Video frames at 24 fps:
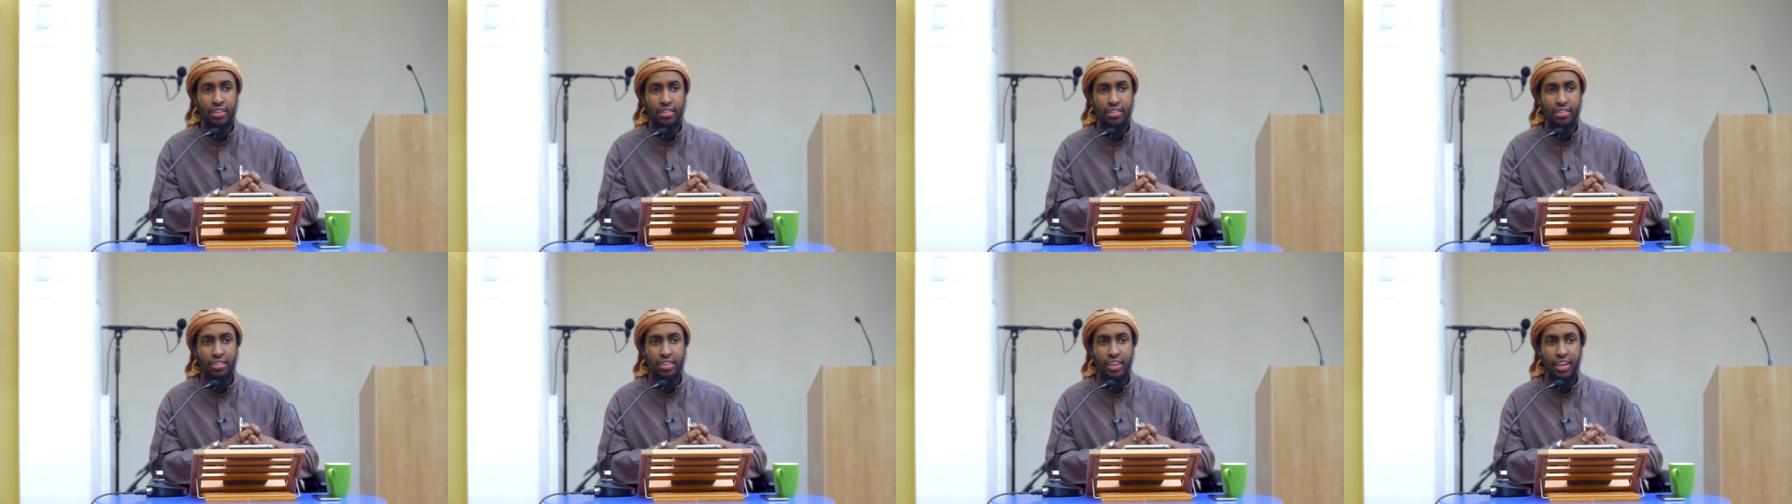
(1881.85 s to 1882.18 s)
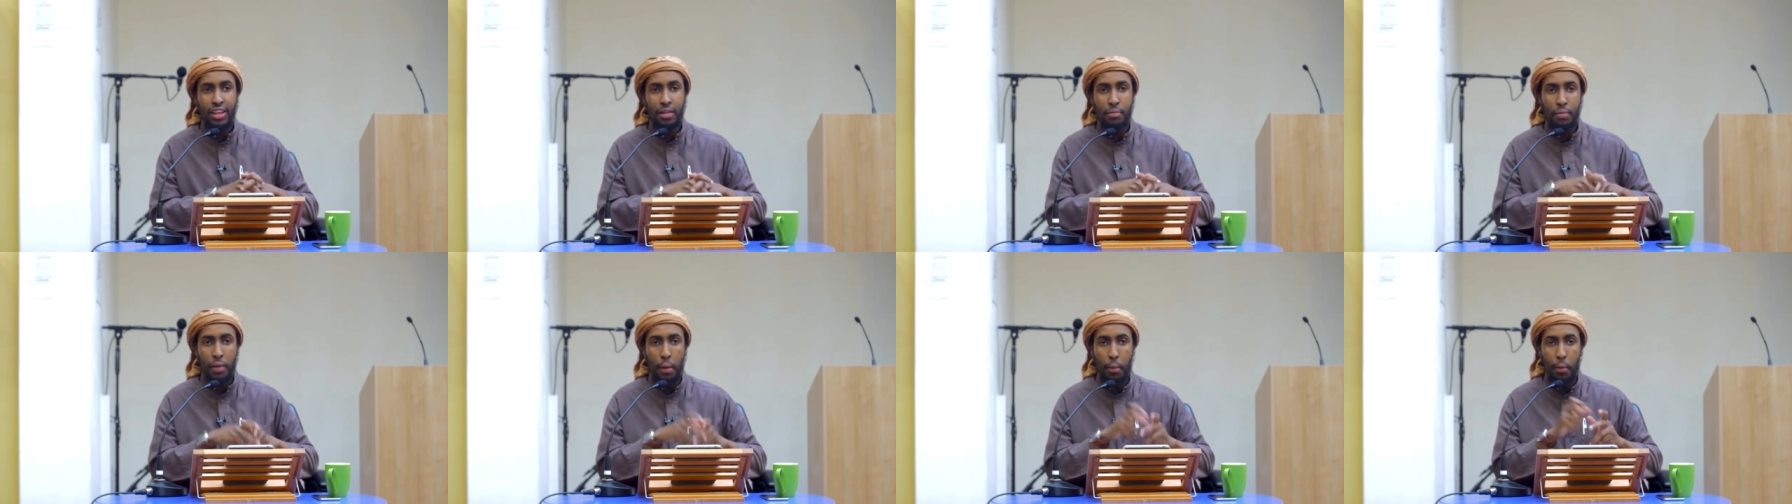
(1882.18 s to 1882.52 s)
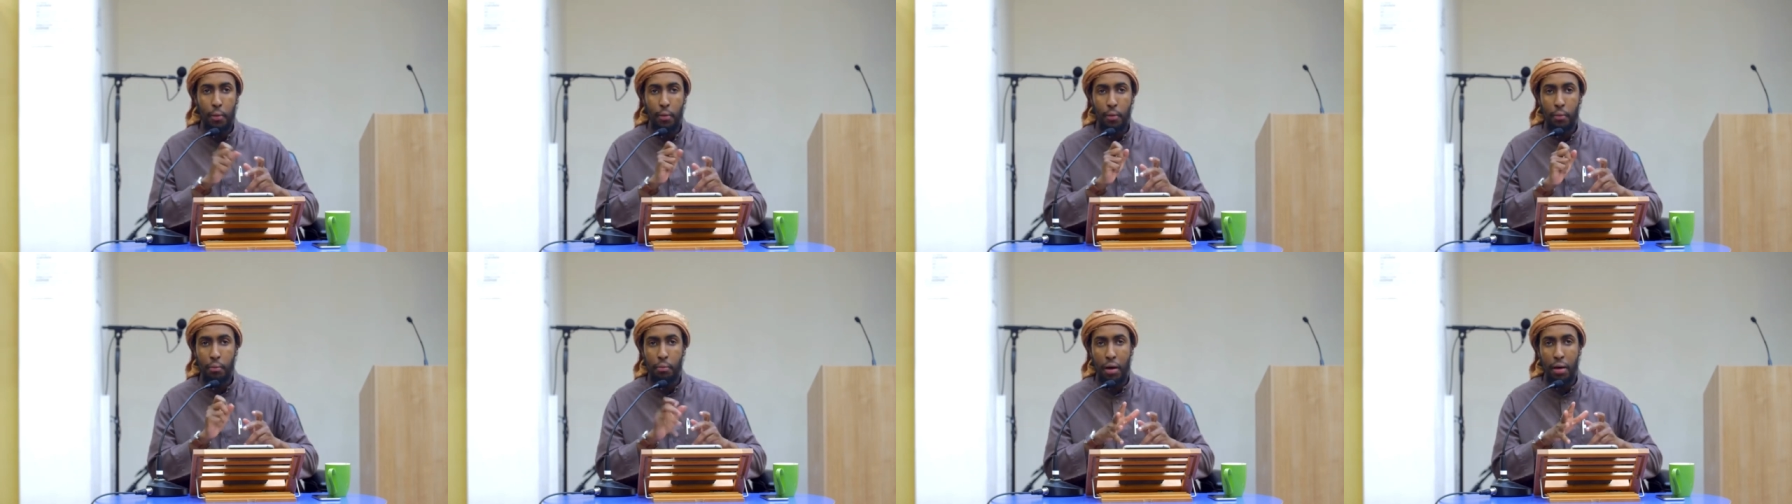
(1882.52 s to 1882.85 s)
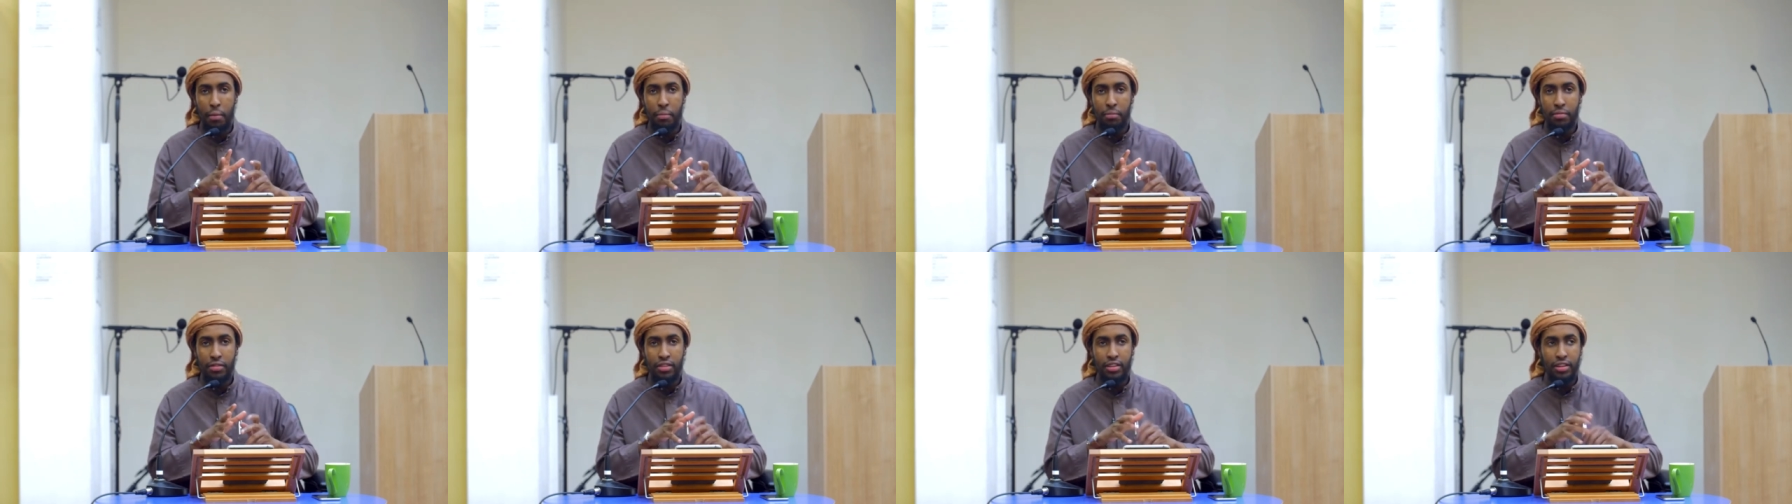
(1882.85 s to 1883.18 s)
seeing people
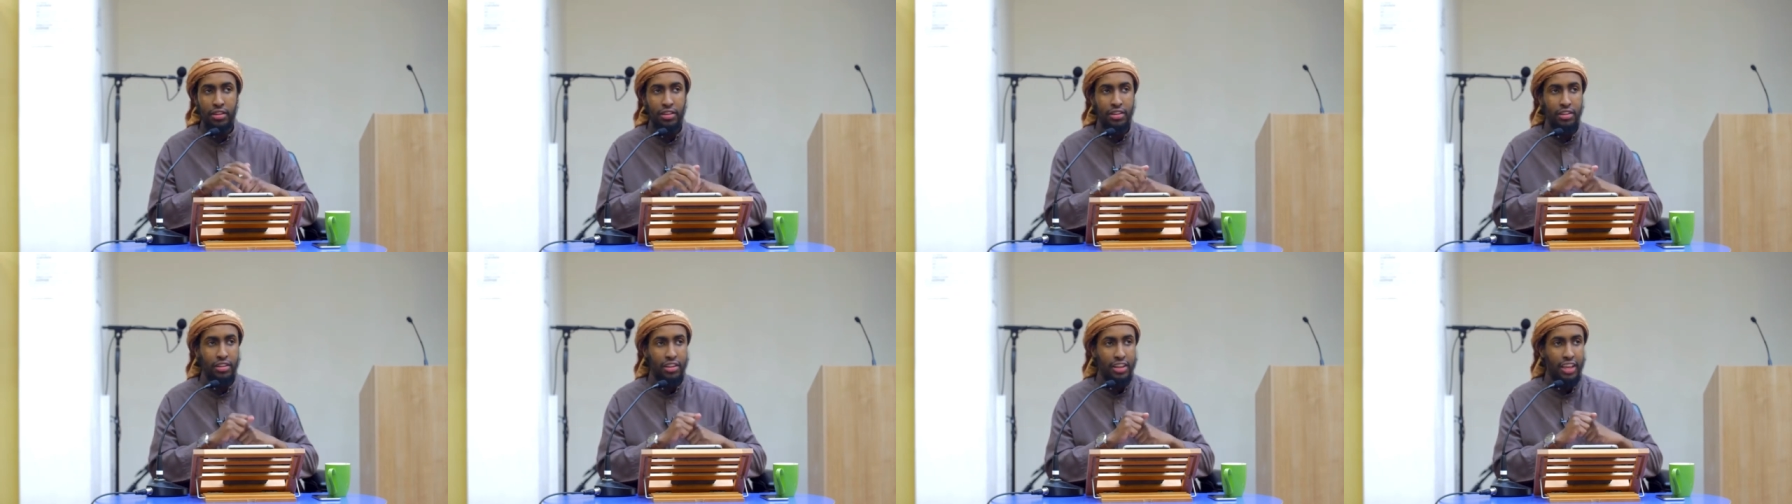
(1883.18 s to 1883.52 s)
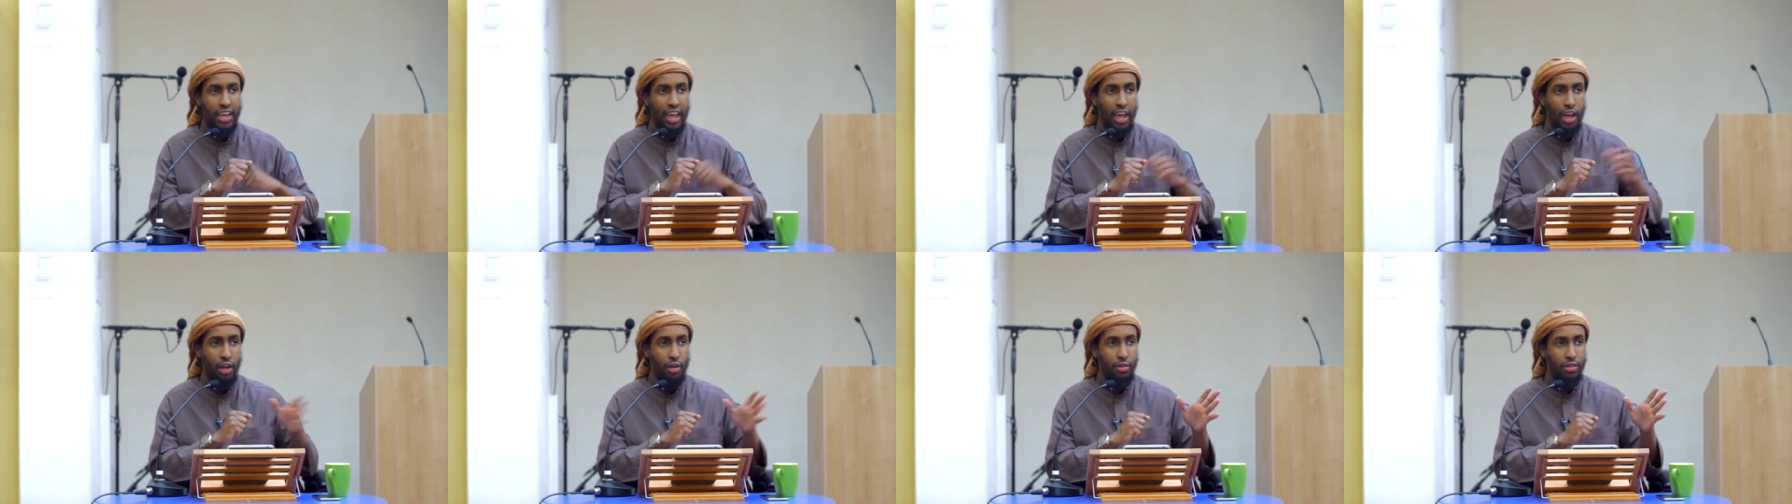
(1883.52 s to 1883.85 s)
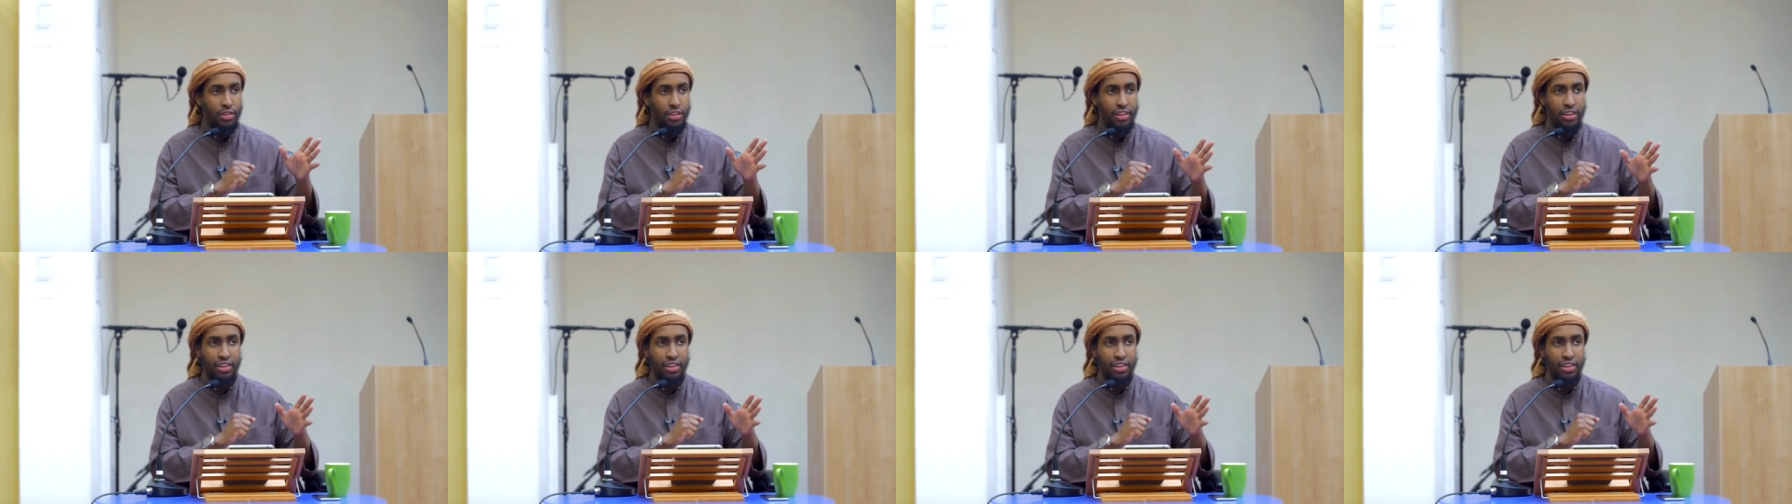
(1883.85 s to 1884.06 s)
bombed and killed